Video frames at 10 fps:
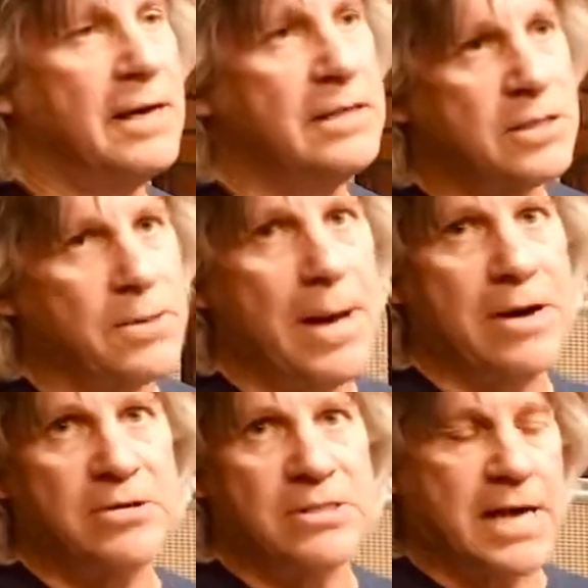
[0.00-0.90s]
It's just a
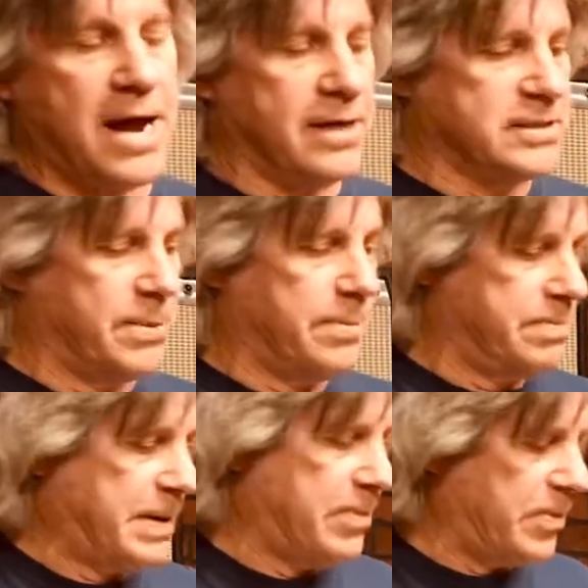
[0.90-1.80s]
matter of style. Some
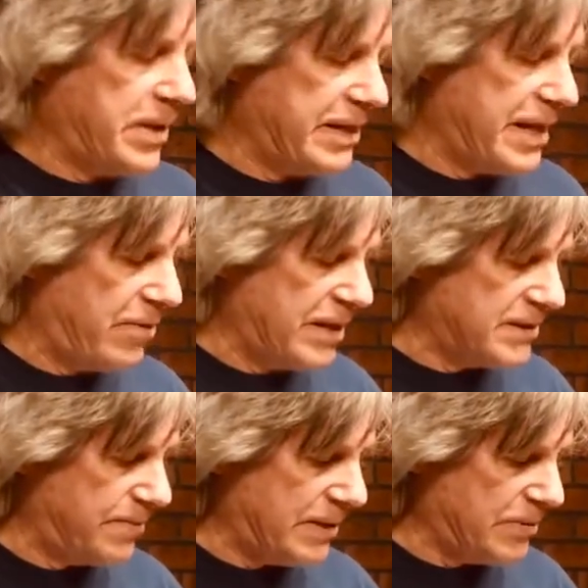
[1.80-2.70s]
people play that way,
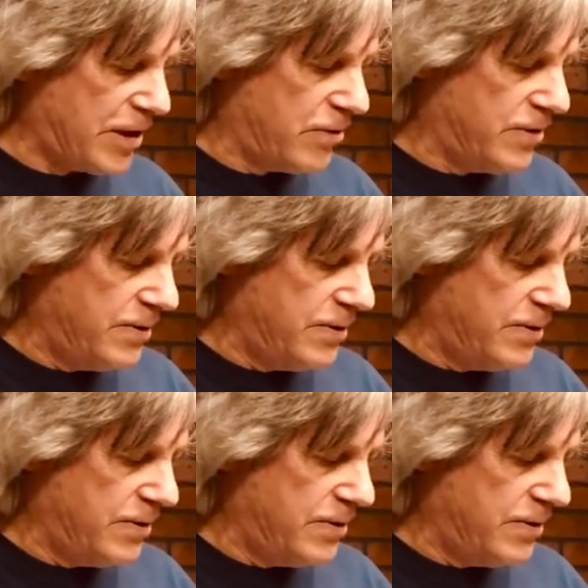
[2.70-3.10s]
some people don't.